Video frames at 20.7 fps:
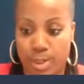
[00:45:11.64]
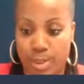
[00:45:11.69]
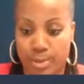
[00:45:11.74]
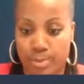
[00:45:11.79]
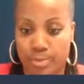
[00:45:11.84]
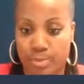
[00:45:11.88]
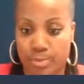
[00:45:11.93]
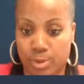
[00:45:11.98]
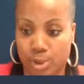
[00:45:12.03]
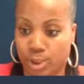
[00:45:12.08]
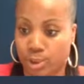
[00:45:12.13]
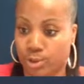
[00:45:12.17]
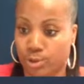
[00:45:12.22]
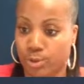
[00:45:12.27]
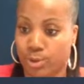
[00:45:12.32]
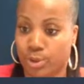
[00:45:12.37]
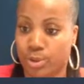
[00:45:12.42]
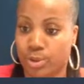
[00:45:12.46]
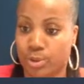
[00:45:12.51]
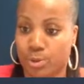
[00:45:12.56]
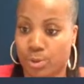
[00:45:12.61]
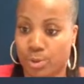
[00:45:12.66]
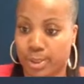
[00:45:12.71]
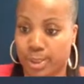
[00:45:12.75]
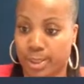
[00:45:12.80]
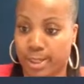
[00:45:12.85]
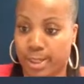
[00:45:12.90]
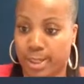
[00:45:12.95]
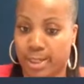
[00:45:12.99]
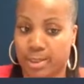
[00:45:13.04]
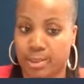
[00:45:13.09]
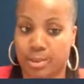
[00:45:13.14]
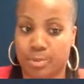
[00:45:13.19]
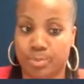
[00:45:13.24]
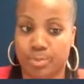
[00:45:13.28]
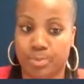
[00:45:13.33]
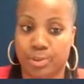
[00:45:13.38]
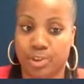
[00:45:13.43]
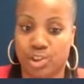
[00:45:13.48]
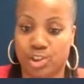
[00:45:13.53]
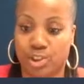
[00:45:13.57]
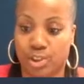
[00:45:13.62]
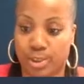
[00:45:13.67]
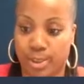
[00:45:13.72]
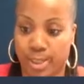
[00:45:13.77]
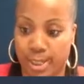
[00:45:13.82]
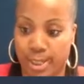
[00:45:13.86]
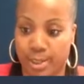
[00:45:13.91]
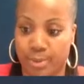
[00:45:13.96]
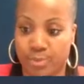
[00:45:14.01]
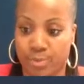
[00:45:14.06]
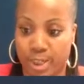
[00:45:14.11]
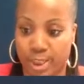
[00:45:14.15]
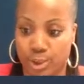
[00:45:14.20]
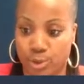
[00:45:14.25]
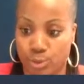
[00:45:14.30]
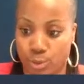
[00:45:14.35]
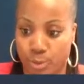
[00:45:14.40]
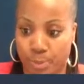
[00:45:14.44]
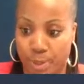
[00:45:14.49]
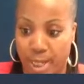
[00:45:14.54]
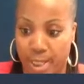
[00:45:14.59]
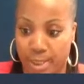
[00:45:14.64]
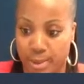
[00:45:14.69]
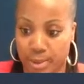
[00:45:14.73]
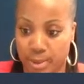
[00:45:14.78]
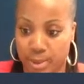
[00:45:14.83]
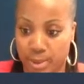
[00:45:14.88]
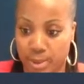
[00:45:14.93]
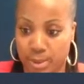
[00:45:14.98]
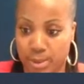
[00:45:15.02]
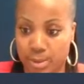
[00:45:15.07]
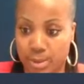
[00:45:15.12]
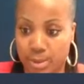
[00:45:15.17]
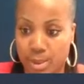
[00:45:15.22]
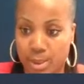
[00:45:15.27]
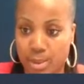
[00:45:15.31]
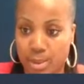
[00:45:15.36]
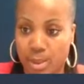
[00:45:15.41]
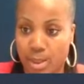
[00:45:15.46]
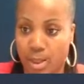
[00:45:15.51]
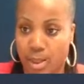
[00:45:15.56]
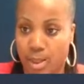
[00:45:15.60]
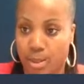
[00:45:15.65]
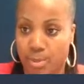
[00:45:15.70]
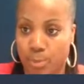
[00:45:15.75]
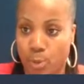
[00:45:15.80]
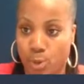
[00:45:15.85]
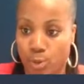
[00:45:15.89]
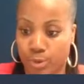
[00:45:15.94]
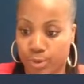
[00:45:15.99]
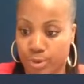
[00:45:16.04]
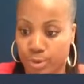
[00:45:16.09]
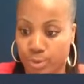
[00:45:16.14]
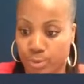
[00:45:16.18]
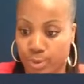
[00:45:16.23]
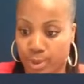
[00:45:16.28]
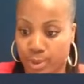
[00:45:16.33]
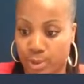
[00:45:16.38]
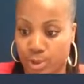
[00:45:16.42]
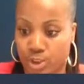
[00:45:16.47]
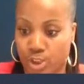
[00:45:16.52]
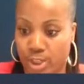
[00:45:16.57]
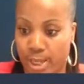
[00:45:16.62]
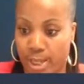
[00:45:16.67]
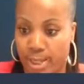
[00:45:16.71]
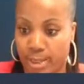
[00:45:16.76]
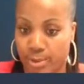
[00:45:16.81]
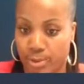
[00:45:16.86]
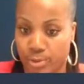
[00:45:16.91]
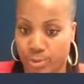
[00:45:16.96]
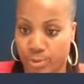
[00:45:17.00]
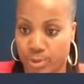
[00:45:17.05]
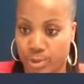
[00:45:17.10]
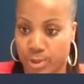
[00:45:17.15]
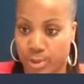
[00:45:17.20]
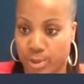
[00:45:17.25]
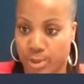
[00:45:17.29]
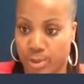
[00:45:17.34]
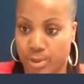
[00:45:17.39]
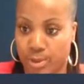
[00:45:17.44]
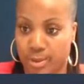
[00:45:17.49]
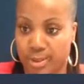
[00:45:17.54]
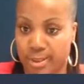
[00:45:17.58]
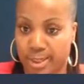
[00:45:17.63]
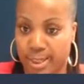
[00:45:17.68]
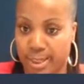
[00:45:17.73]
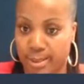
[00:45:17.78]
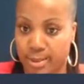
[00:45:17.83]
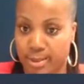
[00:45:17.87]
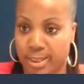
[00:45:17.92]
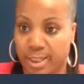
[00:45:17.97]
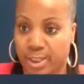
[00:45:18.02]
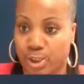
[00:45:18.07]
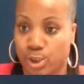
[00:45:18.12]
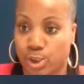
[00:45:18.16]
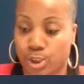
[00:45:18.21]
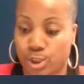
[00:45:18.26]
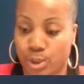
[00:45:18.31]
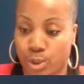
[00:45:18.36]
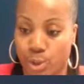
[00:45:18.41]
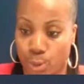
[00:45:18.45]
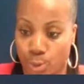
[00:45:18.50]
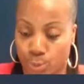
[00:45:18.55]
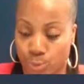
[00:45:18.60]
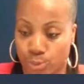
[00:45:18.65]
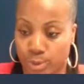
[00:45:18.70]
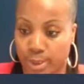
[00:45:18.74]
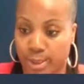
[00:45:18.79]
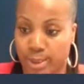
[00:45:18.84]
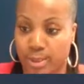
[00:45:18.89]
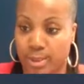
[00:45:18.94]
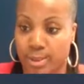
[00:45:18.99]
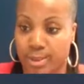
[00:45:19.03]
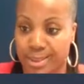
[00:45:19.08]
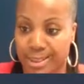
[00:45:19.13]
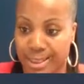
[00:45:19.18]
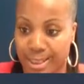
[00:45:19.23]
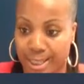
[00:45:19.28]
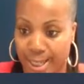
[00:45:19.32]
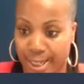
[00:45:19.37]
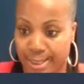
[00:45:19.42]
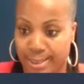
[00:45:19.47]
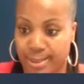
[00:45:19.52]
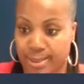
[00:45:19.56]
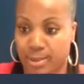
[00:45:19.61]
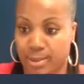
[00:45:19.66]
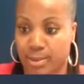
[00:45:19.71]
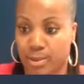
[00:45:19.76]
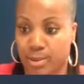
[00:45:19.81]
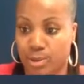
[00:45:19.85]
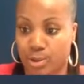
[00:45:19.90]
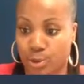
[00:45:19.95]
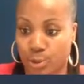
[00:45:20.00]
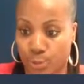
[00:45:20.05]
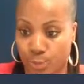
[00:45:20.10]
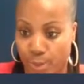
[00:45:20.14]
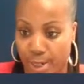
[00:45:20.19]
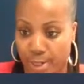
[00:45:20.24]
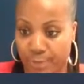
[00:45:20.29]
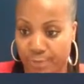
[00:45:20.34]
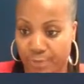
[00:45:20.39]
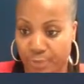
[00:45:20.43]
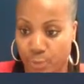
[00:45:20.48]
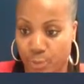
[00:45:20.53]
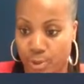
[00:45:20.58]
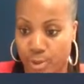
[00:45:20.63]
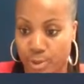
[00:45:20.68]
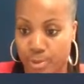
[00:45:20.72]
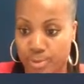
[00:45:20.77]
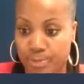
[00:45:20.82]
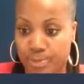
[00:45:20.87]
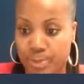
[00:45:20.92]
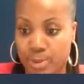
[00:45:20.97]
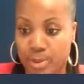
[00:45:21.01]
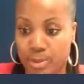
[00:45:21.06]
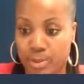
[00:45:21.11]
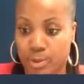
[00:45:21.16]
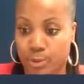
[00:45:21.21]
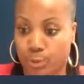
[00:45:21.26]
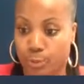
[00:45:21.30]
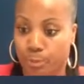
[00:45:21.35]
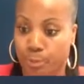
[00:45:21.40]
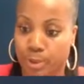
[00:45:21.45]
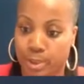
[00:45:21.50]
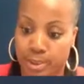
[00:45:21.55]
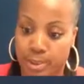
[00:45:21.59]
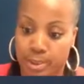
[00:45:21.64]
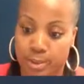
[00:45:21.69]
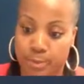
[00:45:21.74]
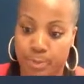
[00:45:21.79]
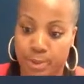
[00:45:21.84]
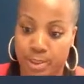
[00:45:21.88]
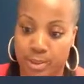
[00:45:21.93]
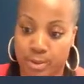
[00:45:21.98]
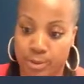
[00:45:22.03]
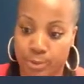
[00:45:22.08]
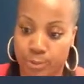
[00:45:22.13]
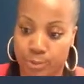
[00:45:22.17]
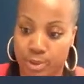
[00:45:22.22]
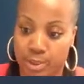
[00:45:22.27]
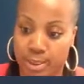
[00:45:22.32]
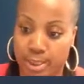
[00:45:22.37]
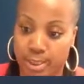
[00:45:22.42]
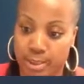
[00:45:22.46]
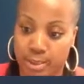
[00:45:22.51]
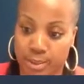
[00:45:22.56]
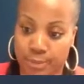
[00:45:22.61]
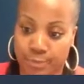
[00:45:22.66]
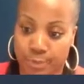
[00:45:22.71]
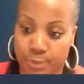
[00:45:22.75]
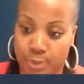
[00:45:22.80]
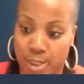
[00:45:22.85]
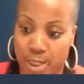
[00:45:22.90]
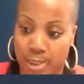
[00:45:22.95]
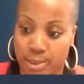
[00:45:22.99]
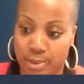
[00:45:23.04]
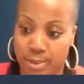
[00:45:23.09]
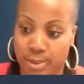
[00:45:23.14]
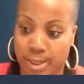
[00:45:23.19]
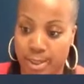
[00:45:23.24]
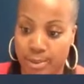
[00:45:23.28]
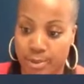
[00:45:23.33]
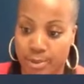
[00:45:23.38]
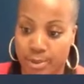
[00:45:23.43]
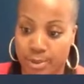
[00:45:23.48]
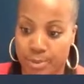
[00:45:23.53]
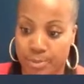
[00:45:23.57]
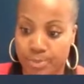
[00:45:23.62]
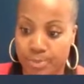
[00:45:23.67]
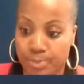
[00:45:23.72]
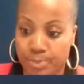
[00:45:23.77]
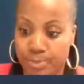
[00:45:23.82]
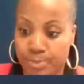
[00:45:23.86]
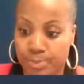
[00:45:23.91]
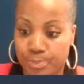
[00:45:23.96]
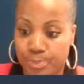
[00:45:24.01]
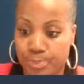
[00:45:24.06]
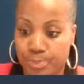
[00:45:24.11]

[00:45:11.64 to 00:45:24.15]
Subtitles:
Right. She can do your authority, guys, but she can't write you a policy. Also in the chat, you'll see the states that she only is licensed to write for. So please be in those states if you contact her.